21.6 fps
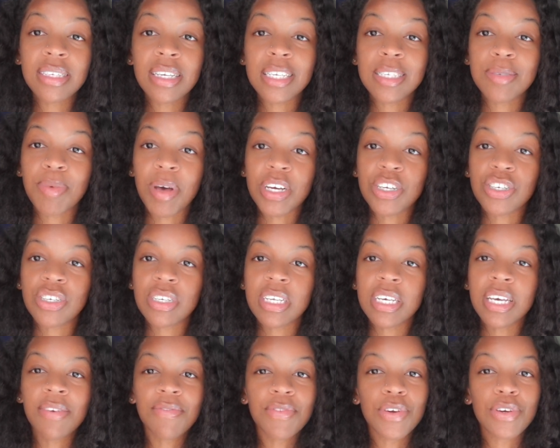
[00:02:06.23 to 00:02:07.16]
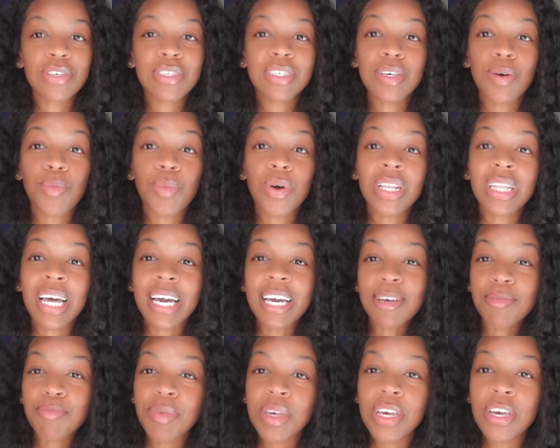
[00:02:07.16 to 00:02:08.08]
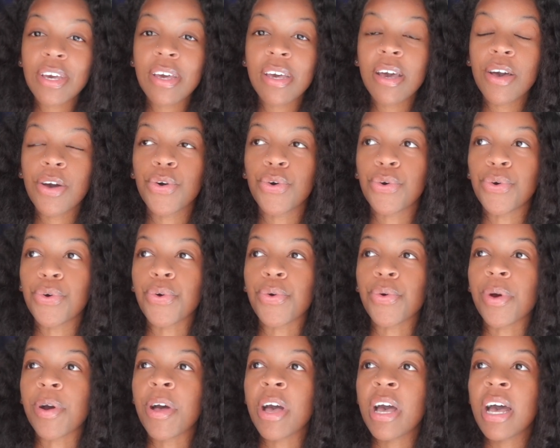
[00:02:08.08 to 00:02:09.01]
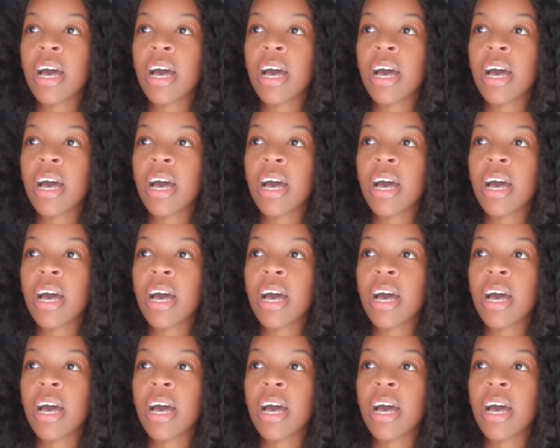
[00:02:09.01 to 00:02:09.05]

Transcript: especially if you're someone like me who